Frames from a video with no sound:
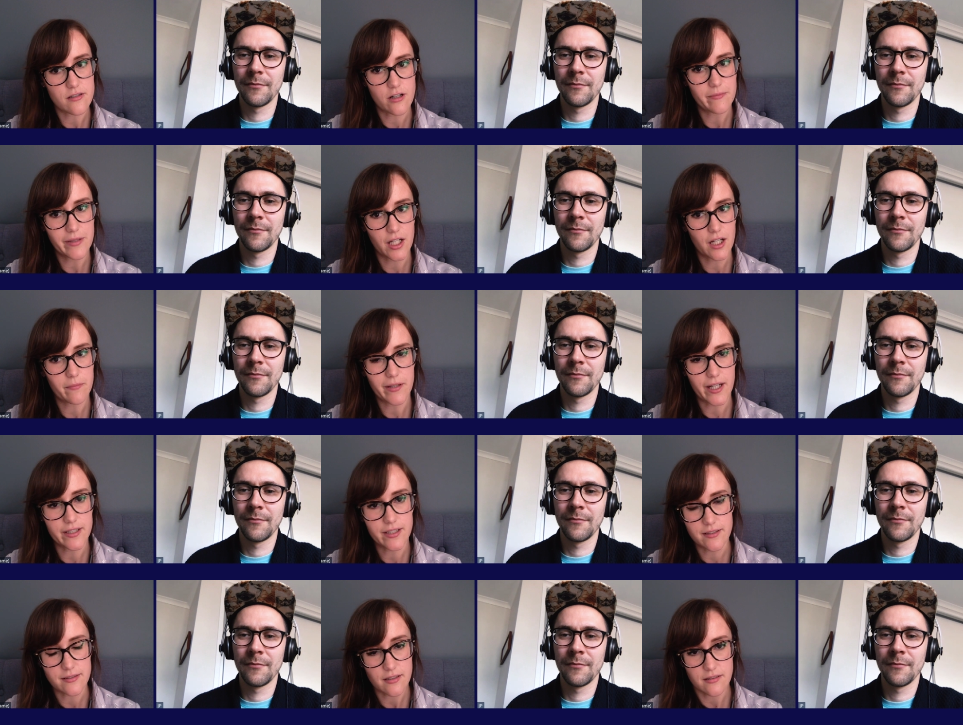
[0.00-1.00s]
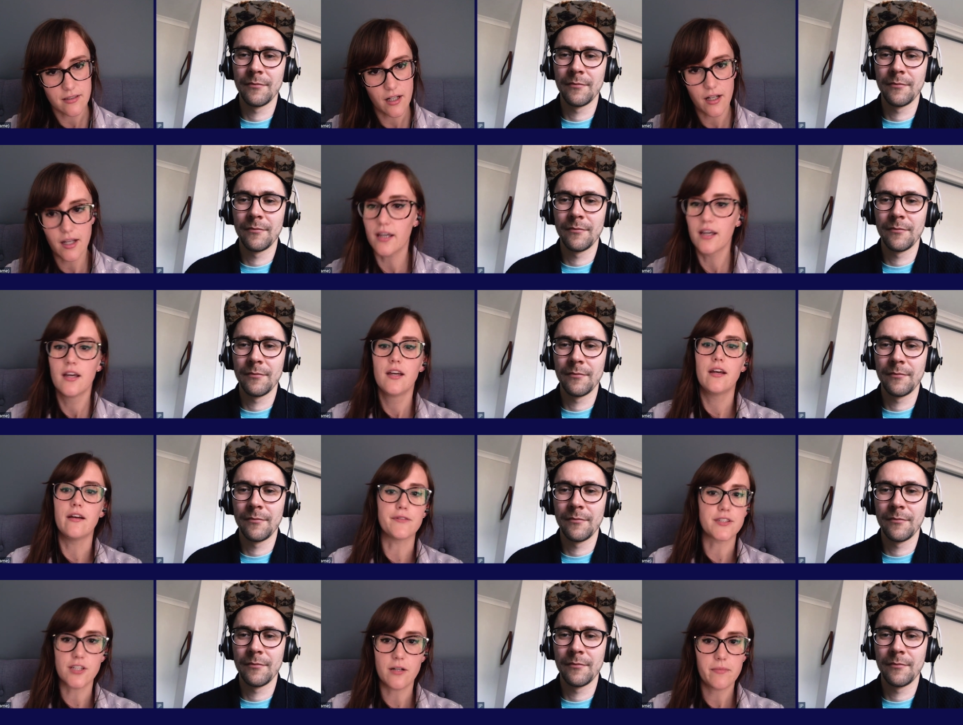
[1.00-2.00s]
Speaker 1: is not being applied consistently.
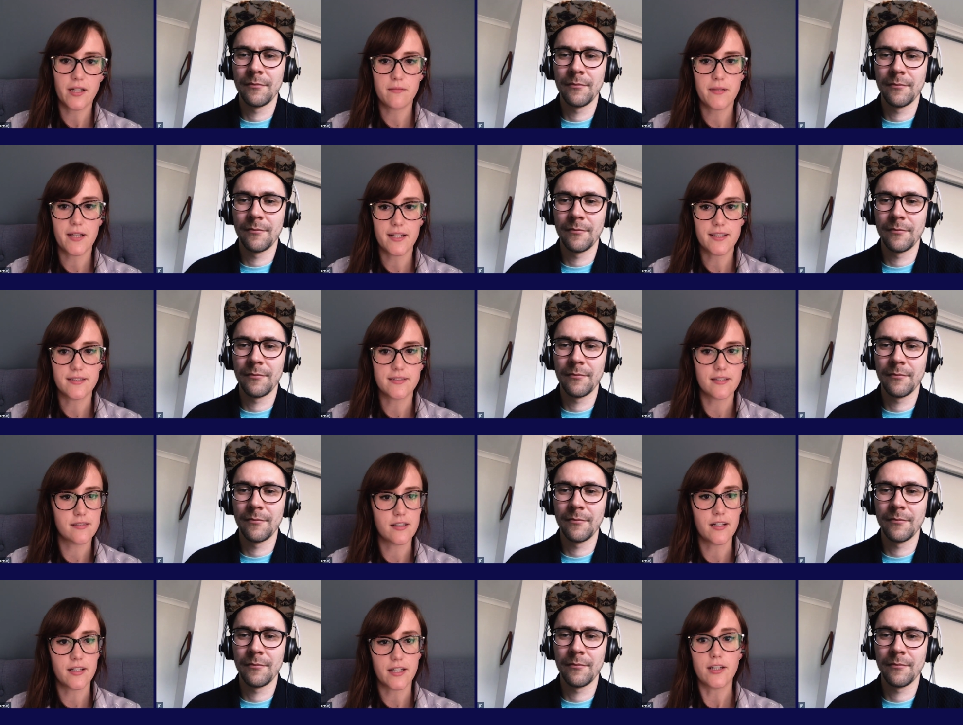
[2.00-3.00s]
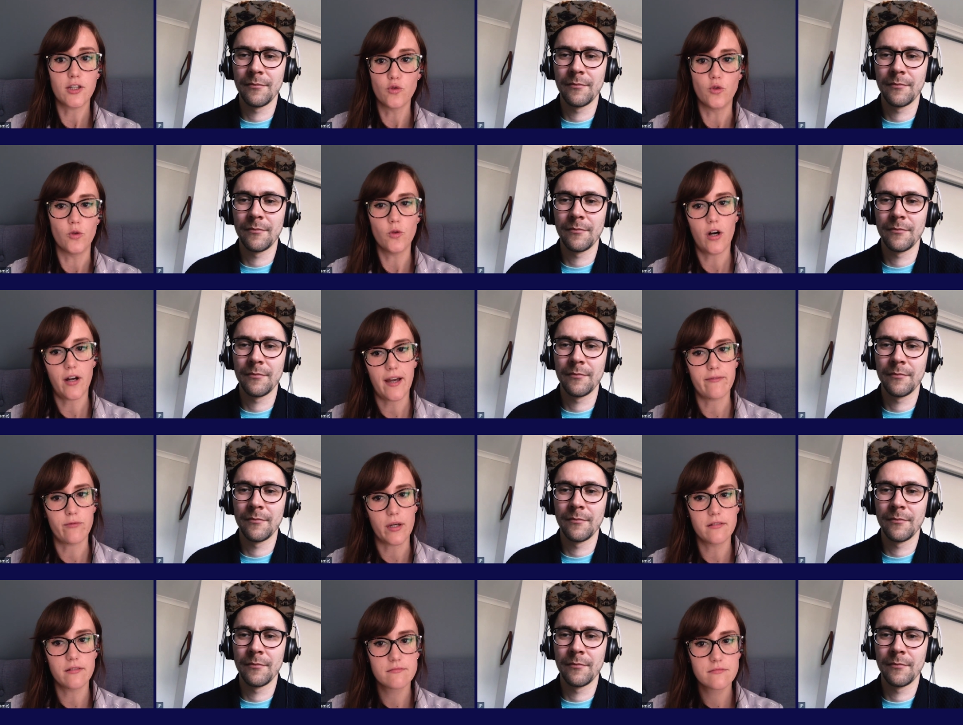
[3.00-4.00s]
If it's not being applied consistently, you do not
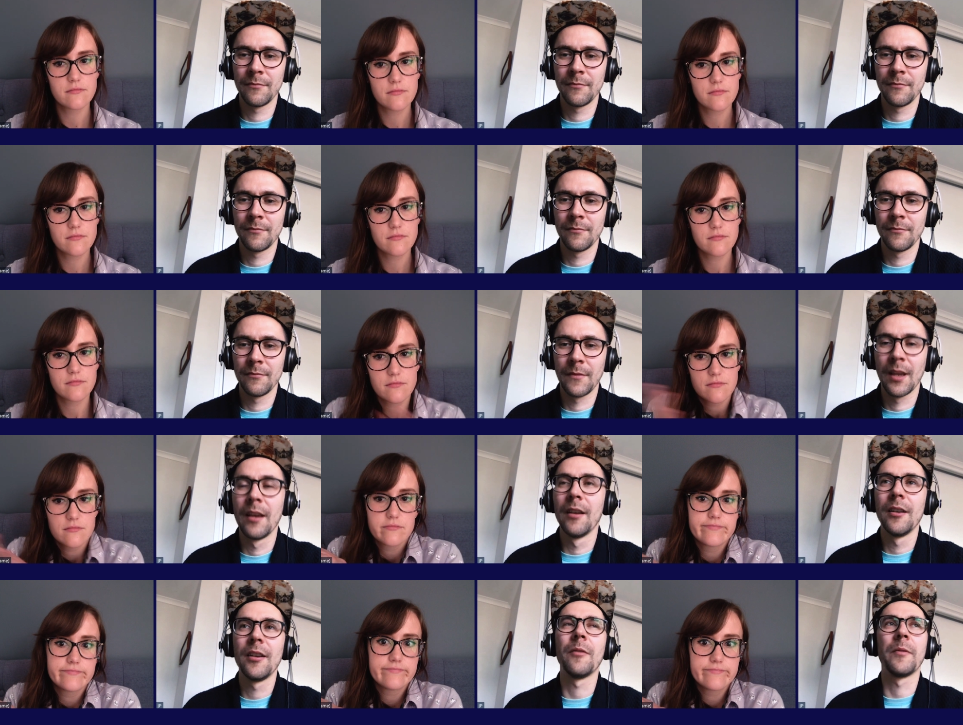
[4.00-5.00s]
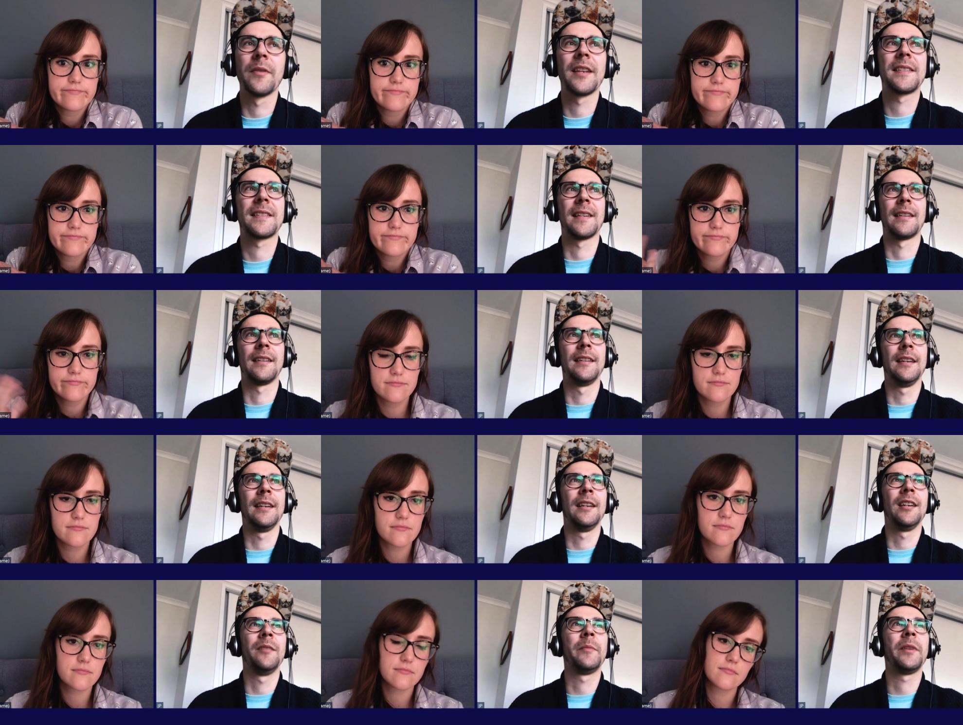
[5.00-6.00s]
have one.
Speaker 2: No, well, that's
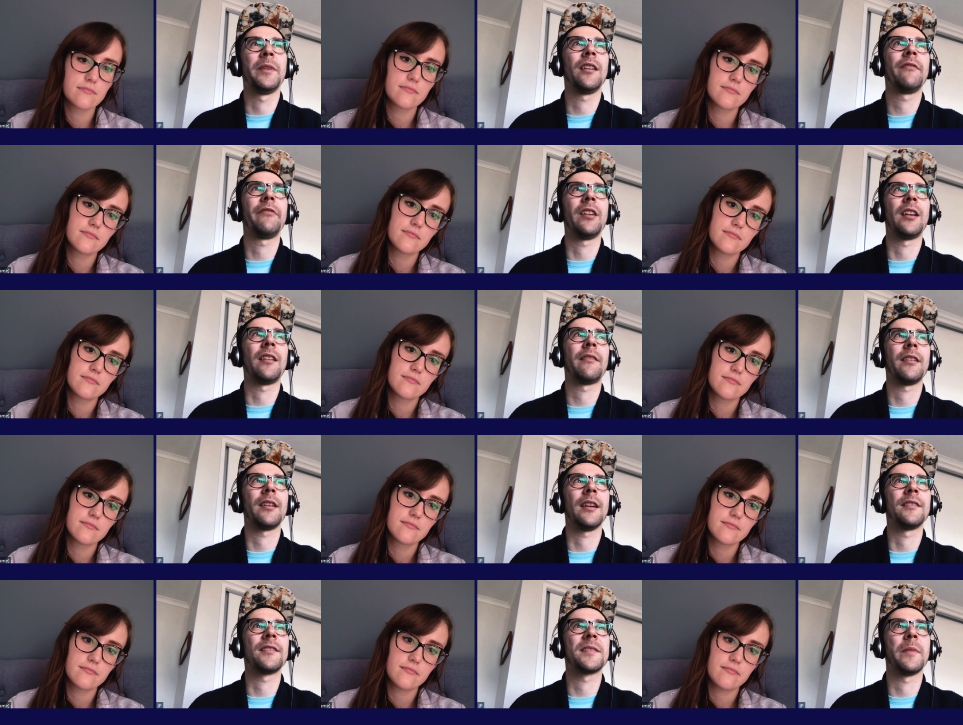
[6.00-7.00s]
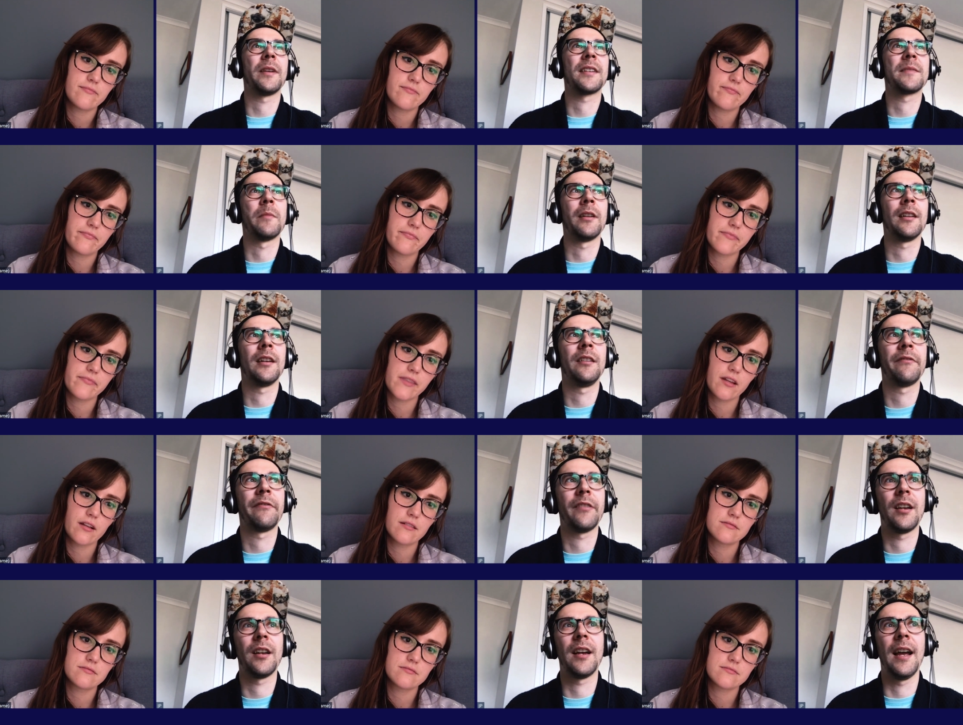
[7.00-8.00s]
exactly it. I mean, if anything, it just makes my
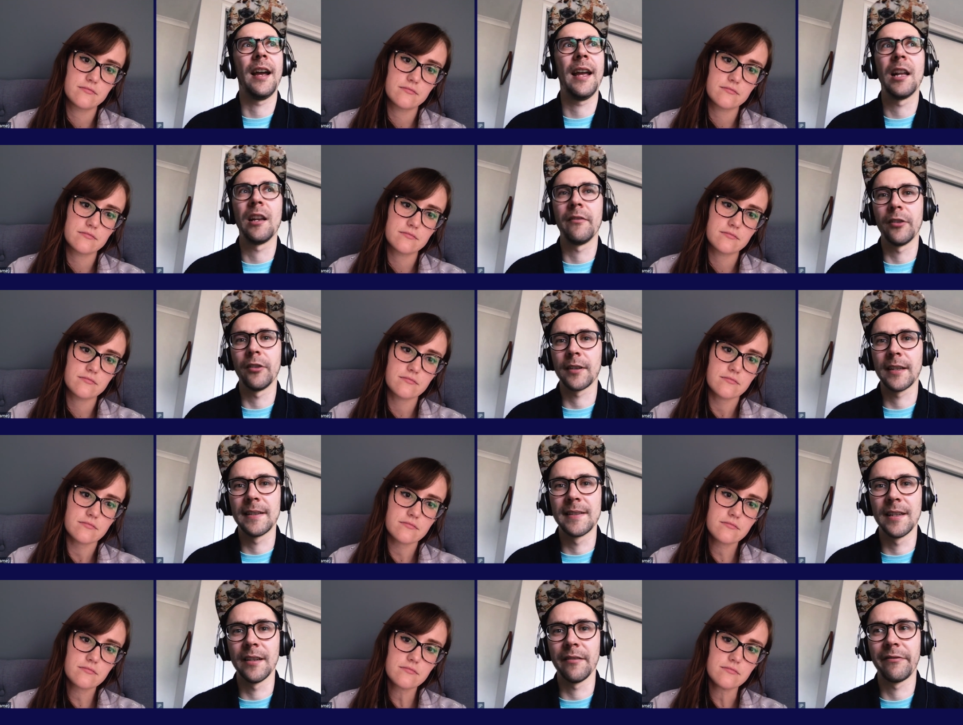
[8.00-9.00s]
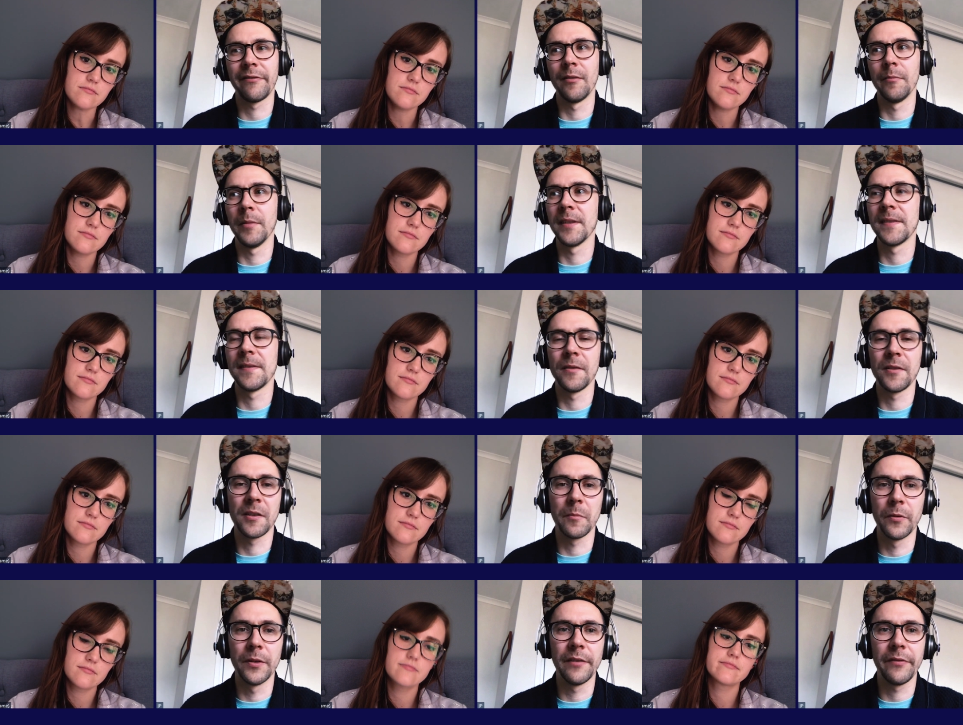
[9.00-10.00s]
life a hell of a lot easier from a
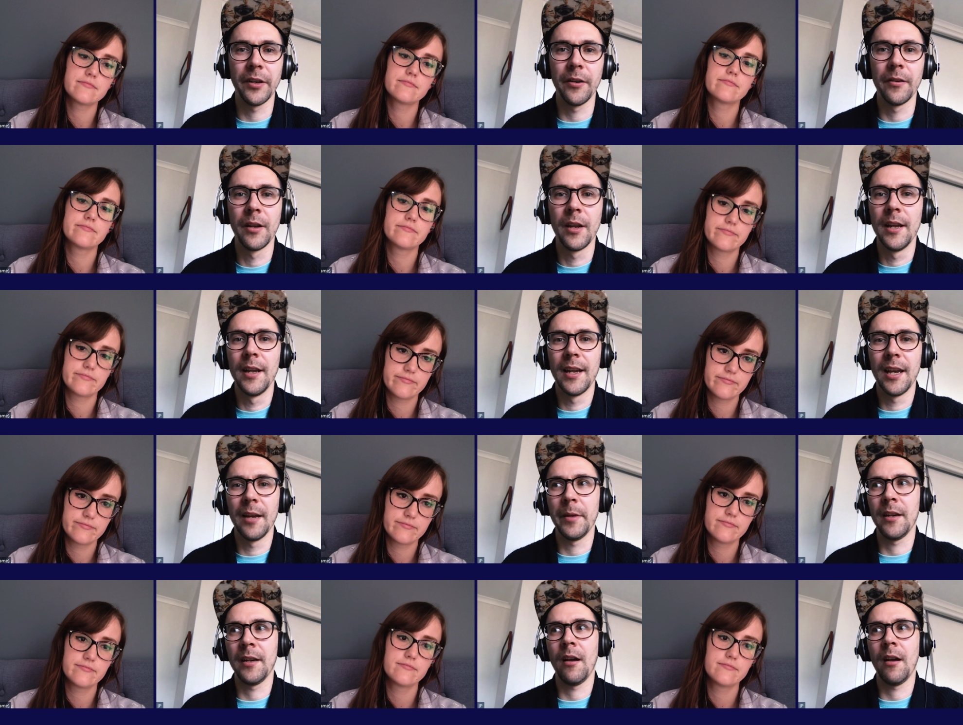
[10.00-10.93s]
searching point of view. I